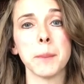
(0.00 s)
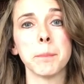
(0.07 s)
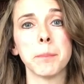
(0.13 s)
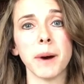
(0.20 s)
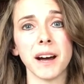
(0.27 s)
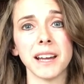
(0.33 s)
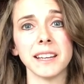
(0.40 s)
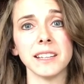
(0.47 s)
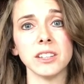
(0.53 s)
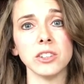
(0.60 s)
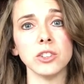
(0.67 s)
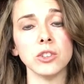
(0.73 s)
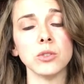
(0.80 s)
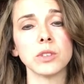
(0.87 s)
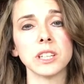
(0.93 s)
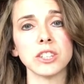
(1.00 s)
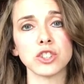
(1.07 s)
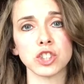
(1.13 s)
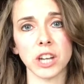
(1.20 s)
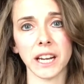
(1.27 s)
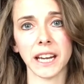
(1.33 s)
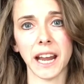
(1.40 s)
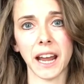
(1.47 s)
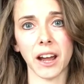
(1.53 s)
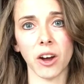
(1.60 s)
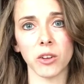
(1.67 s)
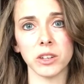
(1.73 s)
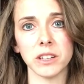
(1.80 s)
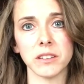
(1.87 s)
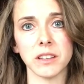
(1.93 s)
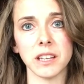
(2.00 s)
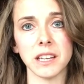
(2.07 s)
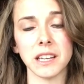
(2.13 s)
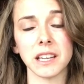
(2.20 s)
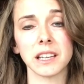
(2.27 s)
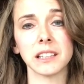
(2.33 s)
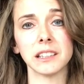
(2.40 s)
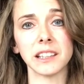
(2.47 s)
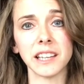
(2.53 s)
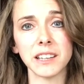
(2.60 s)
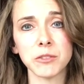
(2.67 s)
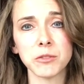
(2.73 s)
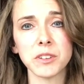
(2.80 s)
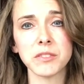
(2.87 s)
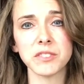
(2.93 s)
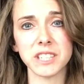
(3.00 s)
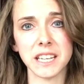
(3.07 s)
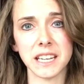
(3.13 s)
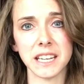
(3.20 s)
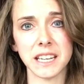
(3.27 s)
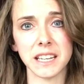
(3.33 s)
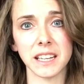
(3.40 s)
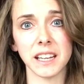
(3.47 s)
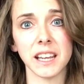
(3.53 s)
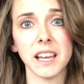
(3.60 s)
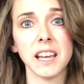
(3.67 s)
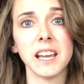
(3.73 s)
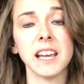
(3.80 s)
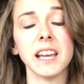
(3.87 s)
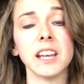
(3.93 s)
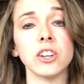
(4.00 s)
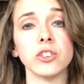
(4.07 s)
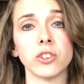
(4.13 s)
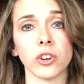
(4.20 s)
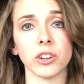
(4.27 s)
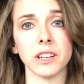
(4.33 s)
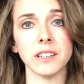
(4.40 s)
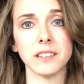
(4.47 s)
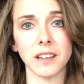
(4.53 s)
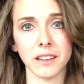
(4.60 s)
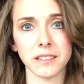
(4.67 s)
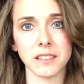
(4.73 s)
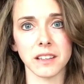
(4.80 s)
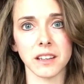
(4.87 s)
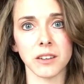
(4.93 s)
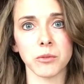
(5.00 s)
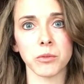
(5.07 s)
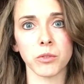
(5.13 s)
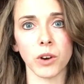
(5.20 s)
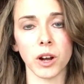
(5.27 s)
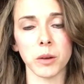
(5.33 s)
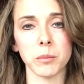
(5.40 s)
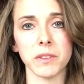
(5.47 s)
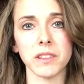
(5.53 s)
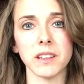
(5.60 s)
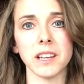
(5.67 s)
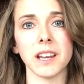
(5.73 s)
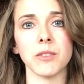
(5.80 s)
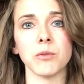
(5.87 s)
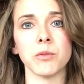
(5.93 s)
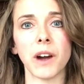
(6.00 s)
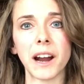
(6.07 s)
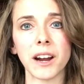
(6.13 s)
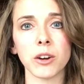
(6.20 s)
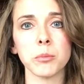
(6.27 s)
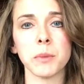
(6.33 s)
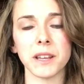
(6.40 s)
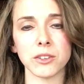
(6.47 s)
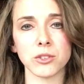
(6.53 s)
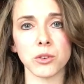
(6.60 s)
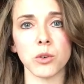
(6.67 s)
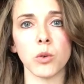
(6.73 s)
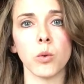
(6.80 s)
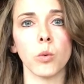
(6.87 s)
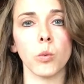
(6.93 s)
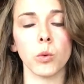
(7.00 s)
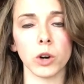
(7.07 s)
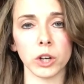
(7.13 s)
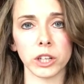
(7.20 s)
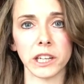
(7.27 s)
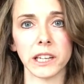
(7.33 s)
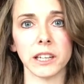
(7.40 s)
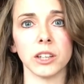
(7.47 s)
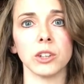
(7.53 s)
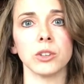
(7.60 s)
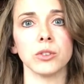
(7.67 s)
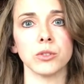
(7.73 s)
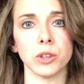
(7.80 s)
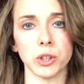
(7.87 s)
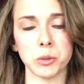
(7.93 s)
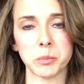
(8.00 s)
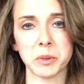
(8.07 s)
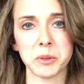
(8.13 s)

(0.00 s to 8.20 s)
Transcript: But you can check out the Clean 15 and Dirty Dozen from the Environmental Working Group.